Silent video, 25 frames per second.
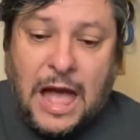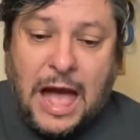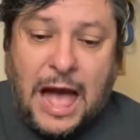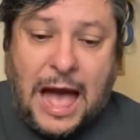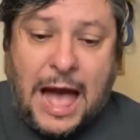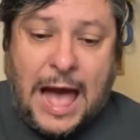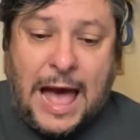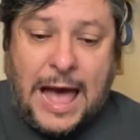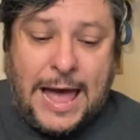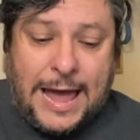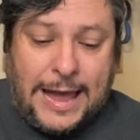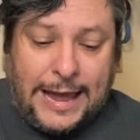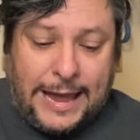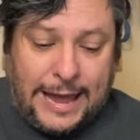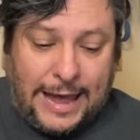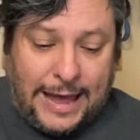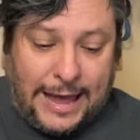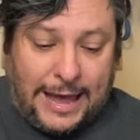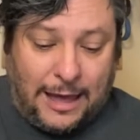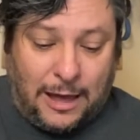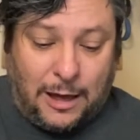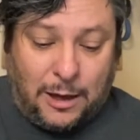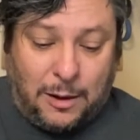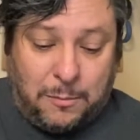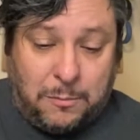I
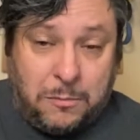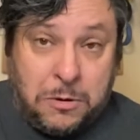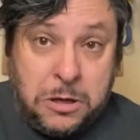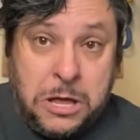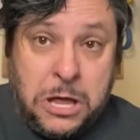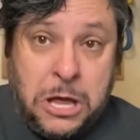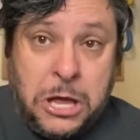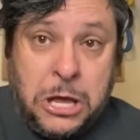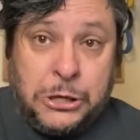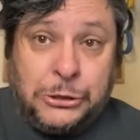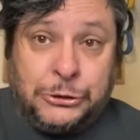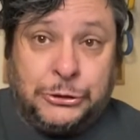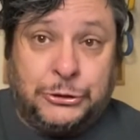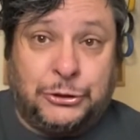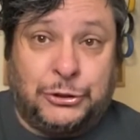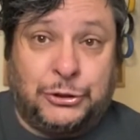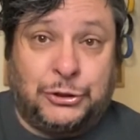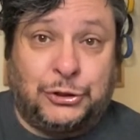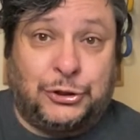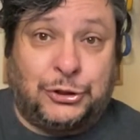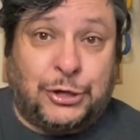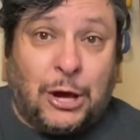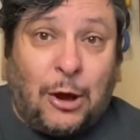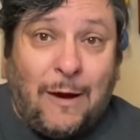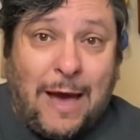am
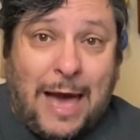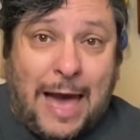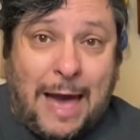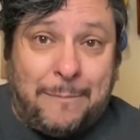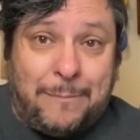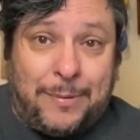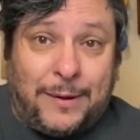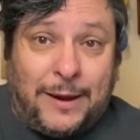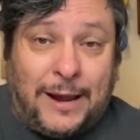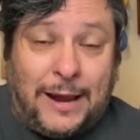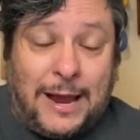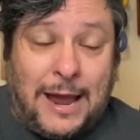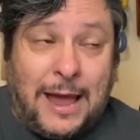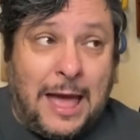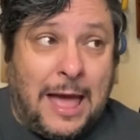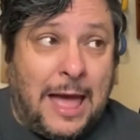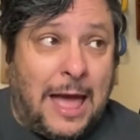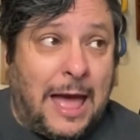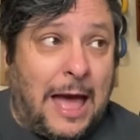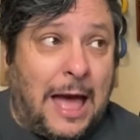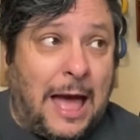so happy.